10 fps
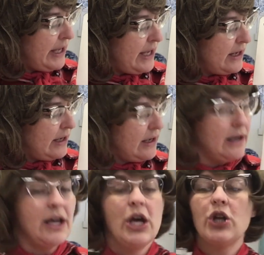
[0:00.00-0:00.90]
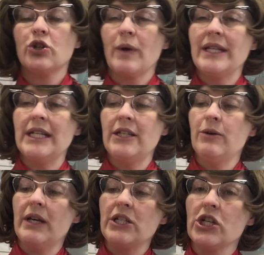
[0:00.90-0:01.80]
it
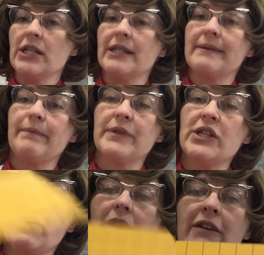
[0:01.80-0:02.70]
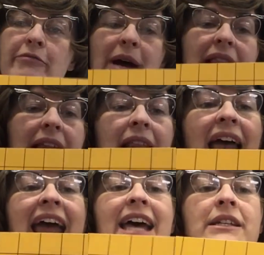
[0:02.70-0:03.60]
22 inches. So if my little
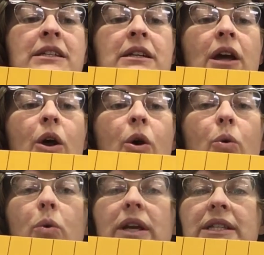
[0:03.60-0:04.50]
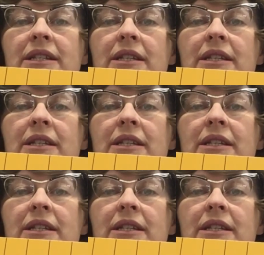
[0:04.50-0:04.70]
ant was